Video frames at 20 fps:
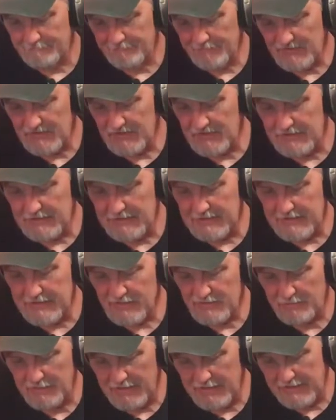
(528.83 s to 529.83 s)

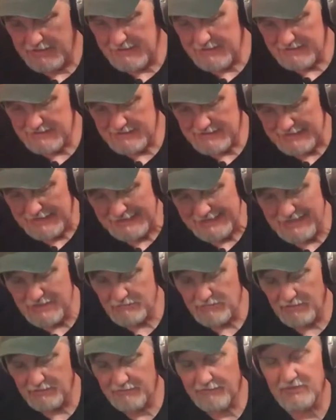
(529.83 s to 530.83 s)
CTS pots. I can't
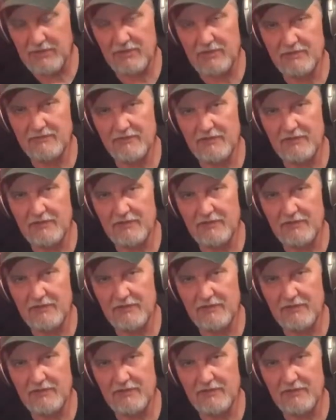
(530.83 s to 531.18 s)
remember if